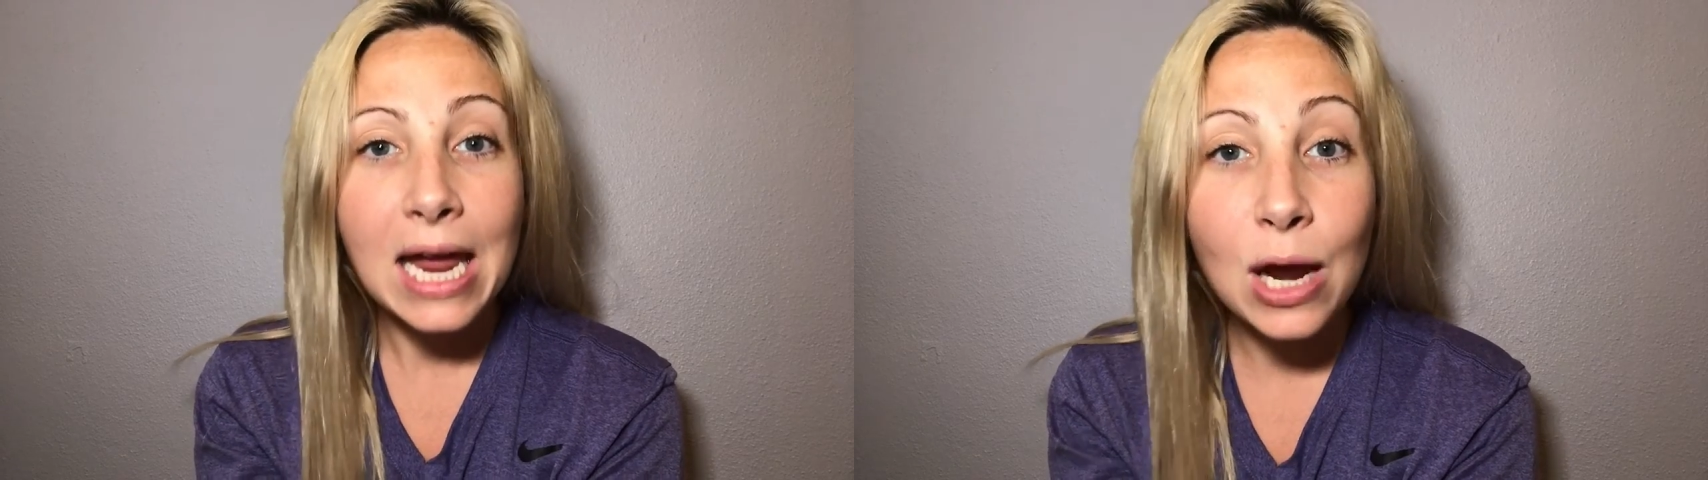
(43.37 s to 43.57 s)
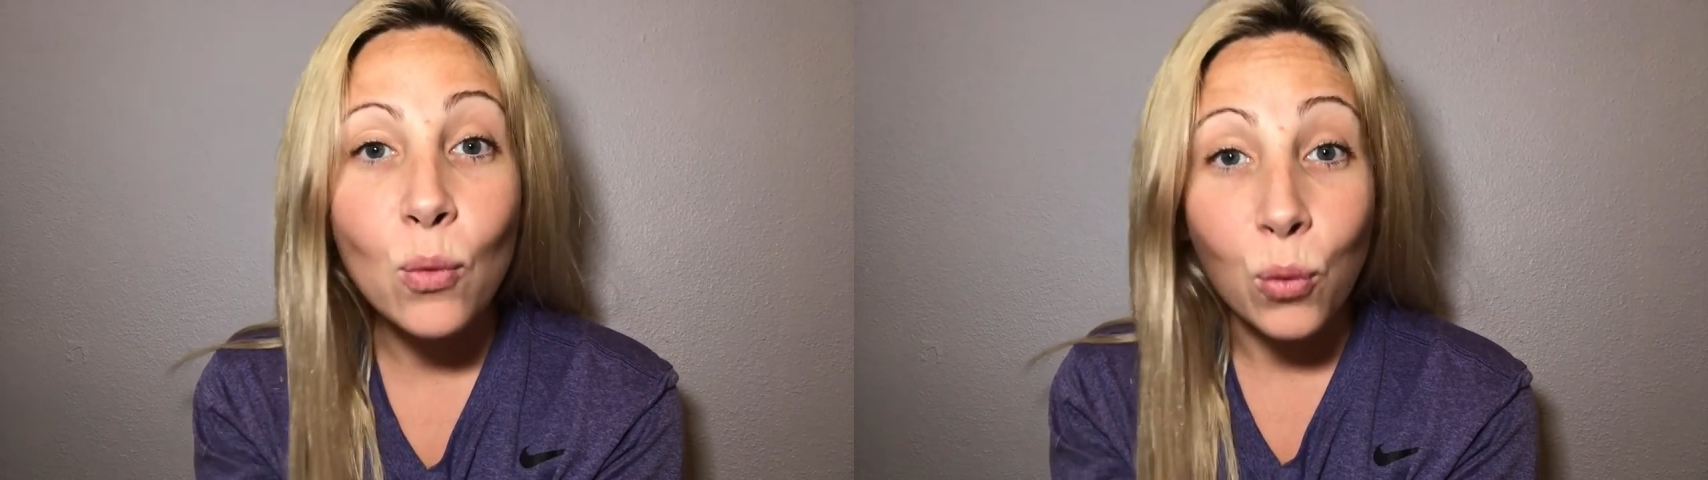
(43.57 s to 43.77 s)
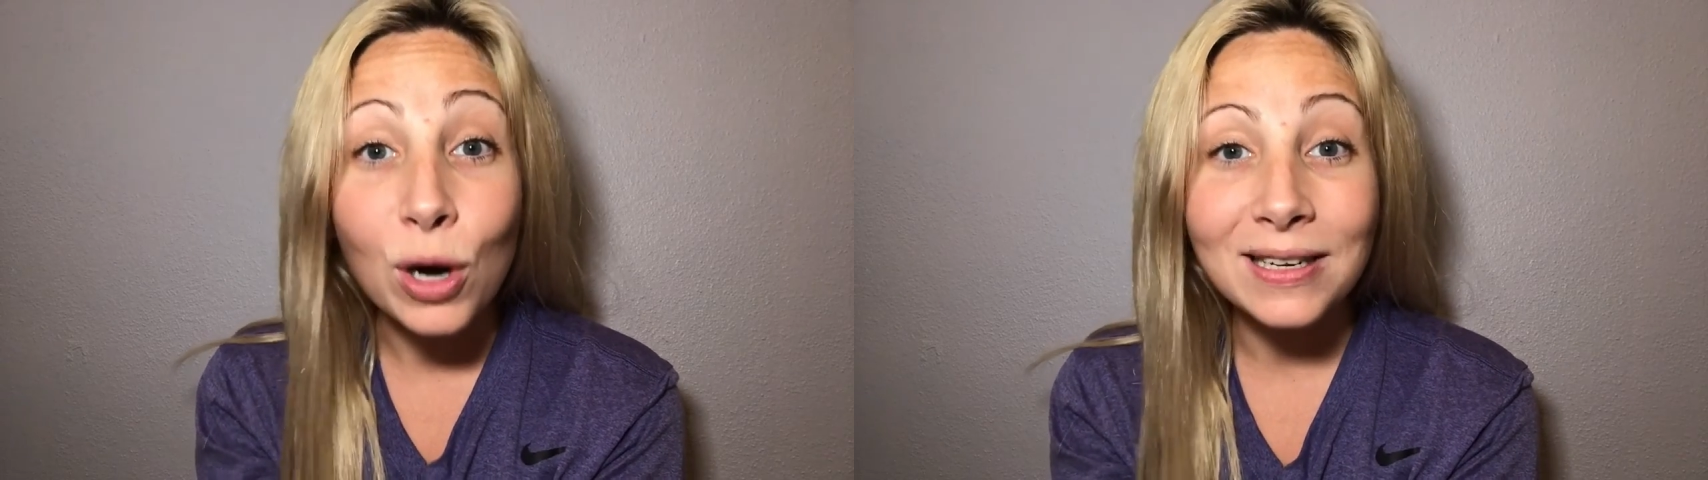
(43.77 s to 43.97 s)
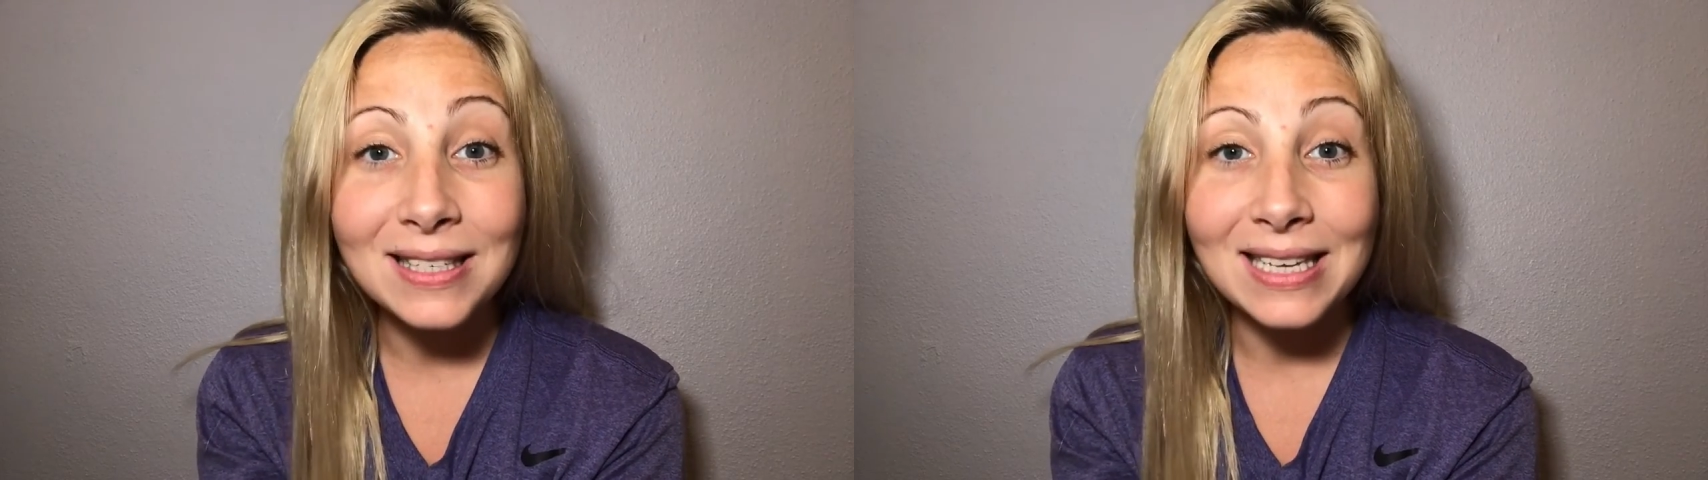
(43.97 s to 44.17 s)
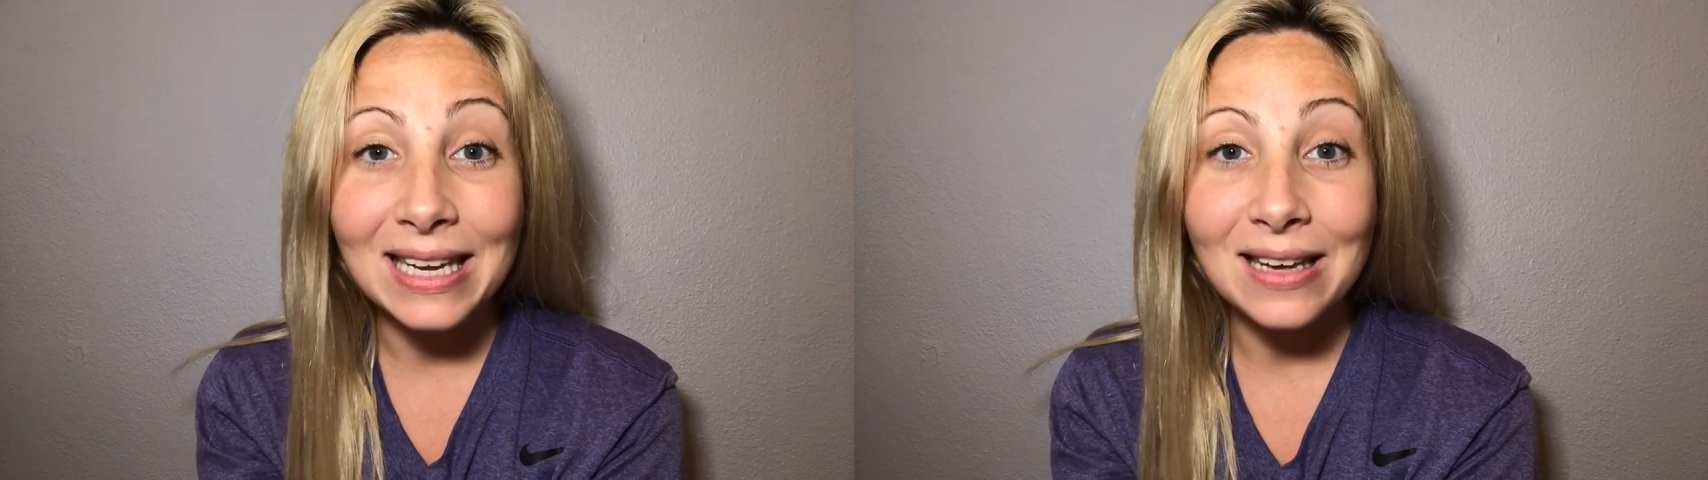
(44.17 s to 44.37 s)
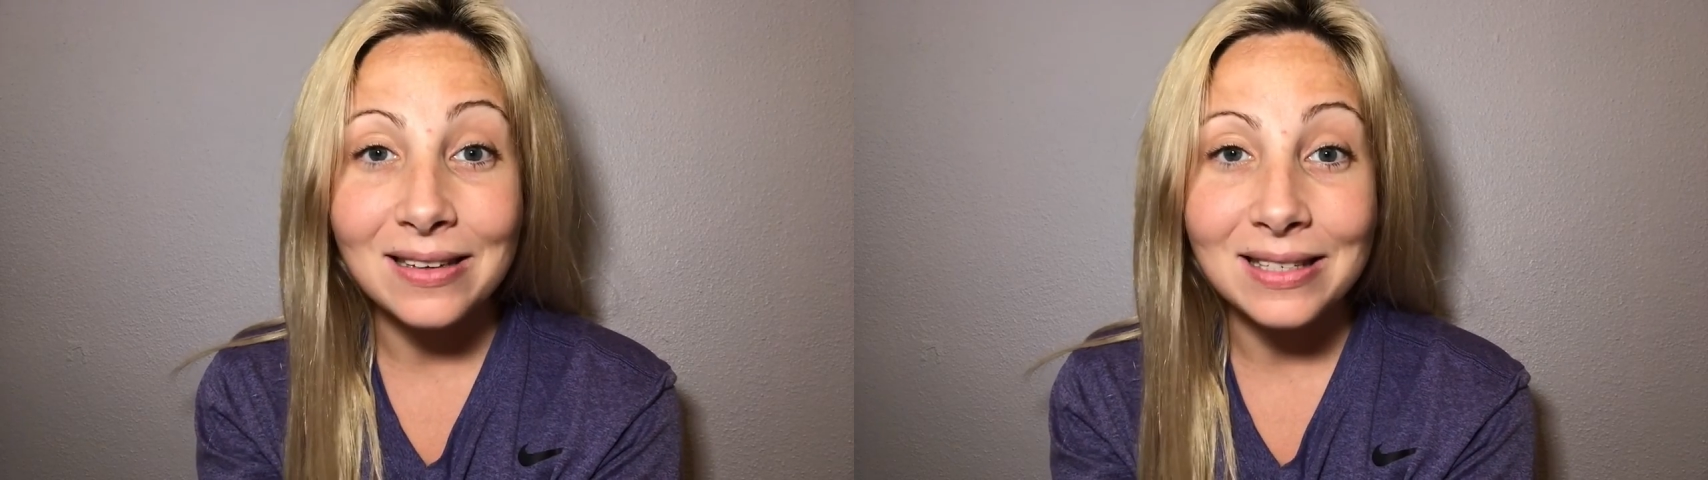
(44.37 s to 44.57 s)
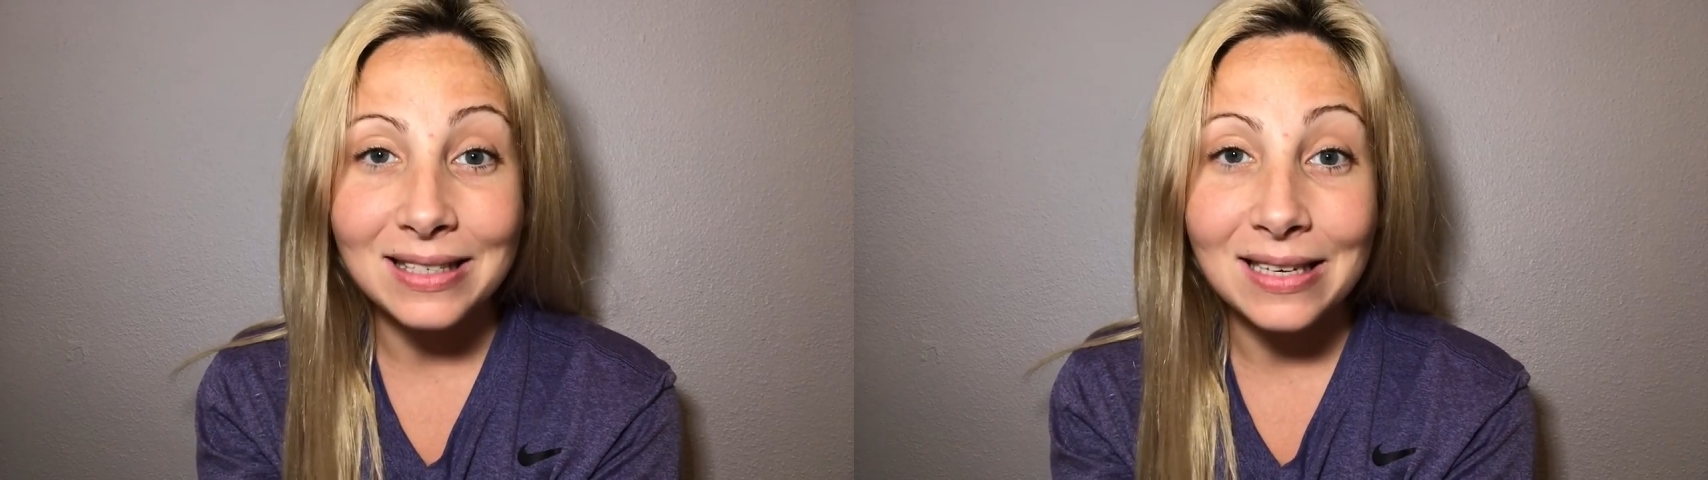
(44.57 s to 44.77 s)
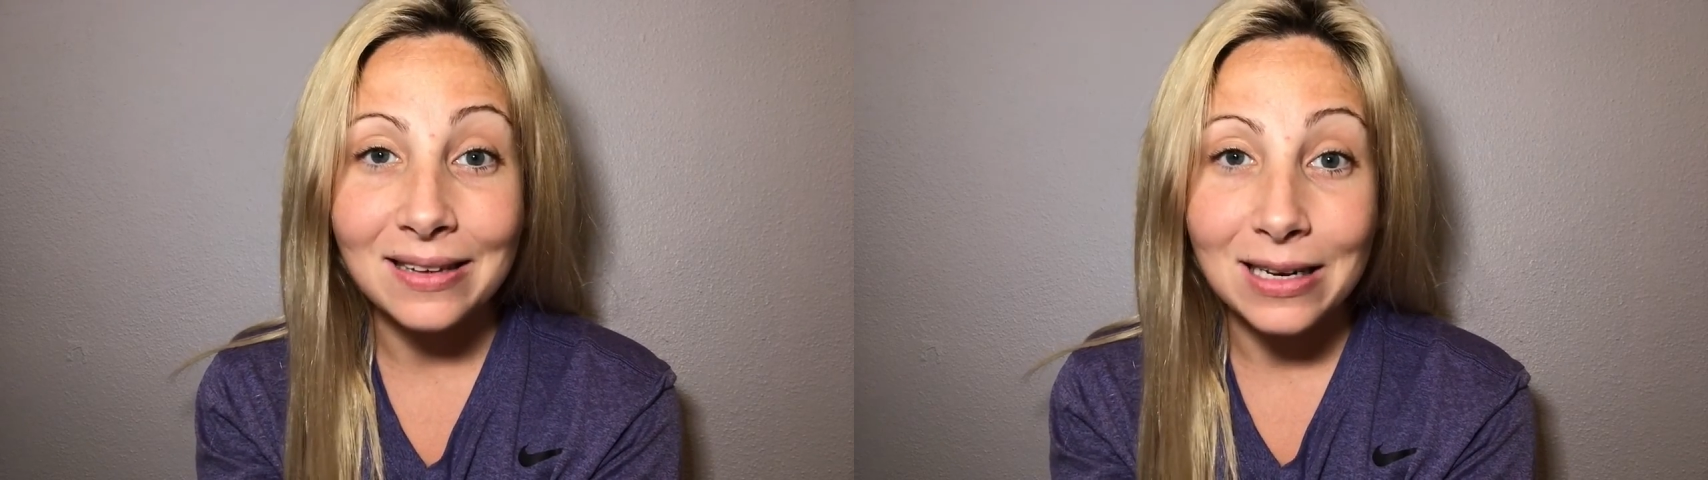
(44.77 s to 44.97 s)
It works to kill, steal,